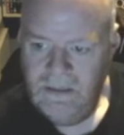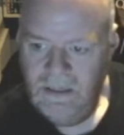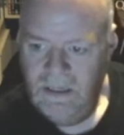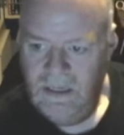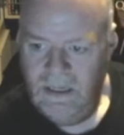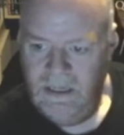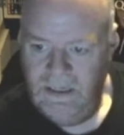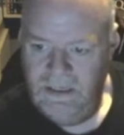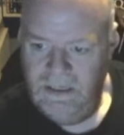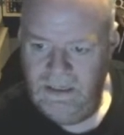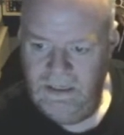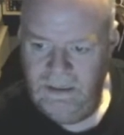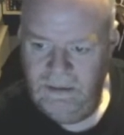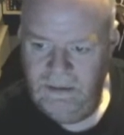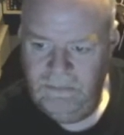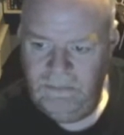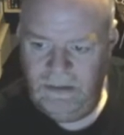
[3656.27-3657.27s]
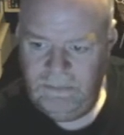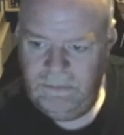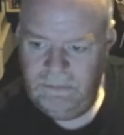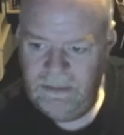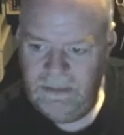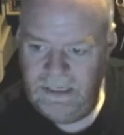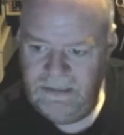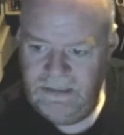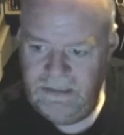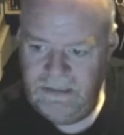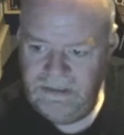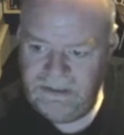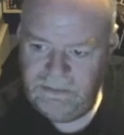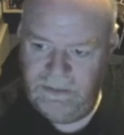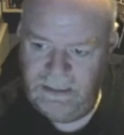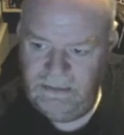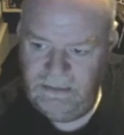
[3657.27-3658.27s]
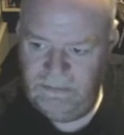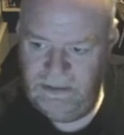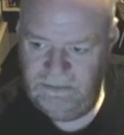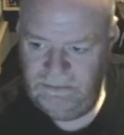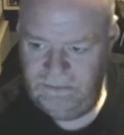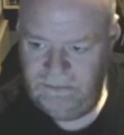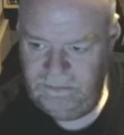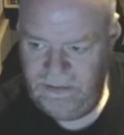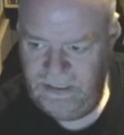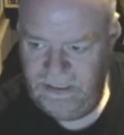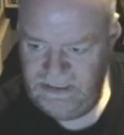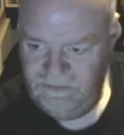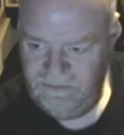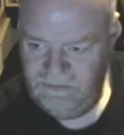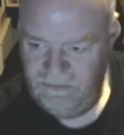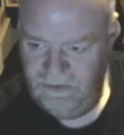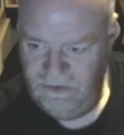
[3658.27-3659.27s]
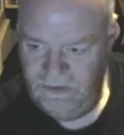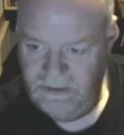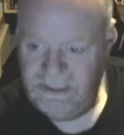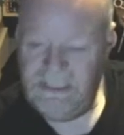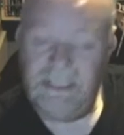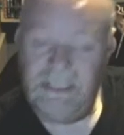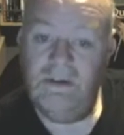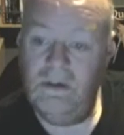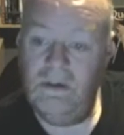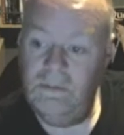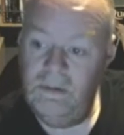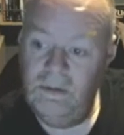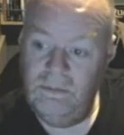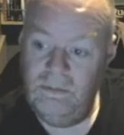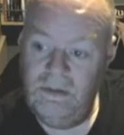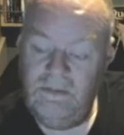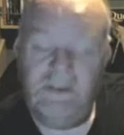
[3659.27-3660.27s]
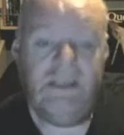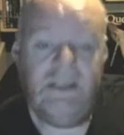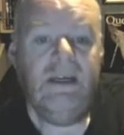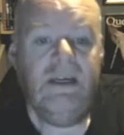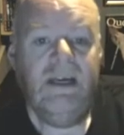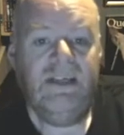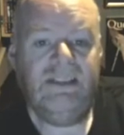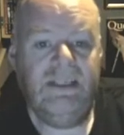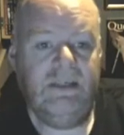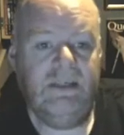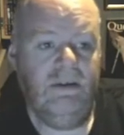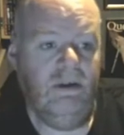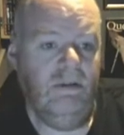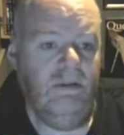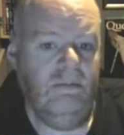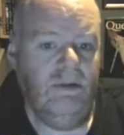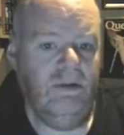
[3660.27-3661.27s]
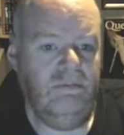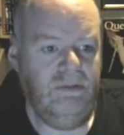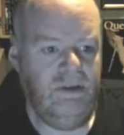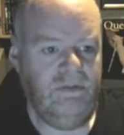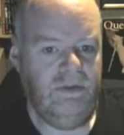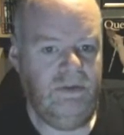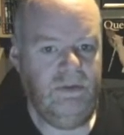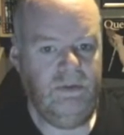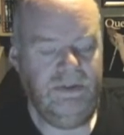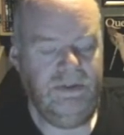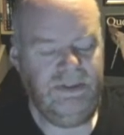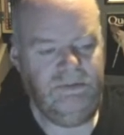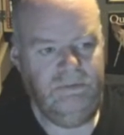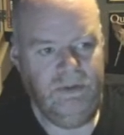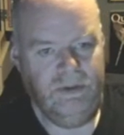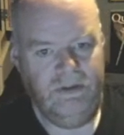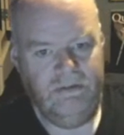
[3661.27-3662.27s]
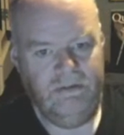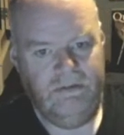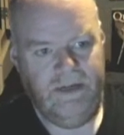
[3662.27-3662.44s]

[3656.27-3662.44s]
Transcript: I've been playing the new Spider-Man PS. Oh, the second Home Alone movie. The second Home Alone movie was more